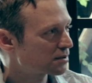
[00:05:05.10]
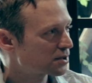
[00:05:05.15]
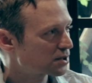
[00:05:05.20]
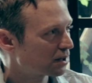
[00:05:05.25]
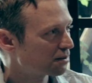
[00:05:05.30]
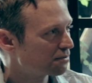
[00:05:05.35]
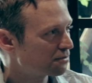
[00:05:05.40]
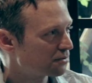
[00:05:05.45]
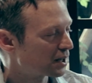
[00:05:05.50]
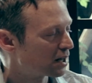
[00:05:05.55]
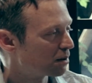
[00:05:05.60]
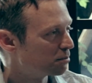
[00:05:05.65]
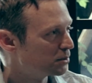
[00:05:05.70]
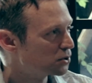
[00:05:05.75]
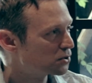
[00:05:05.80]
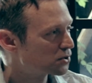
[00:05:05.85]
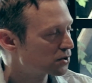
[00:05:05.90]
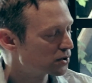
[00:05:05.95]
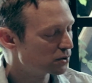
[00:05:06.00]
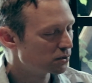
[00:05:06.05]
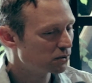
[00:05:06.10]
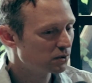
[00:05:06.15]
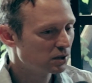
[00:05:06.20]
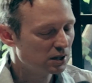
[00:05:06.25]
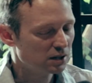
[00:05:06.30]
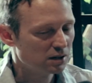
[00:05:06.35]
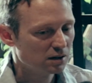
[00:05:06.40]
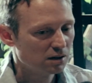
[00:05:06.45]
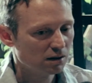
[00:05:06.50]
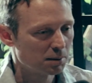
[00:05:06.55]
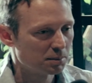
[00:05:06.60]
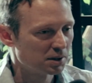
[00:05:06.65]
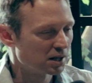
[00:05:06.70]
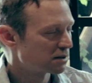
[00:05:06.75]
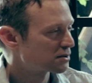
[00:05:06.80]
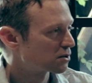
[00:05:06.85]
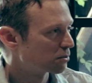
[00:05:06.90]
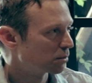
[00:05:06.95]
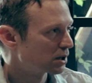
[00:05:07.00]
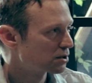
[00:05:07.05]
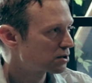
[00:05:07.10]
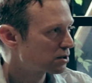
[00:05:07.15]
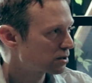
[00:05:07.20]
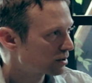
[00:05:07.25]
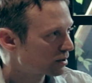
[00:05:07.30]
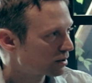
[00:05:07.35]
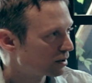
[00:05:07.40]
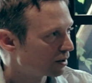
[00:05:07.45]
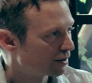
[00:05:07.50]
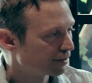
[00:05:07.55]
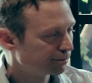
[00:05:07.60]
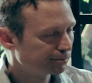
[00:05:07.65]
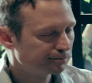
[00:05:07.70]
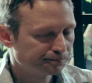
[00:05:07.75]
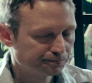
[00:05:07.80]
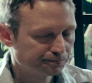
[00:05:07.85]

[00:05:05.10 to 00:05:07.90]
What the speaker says: stuff that I'm used to, maybe not so much, you know.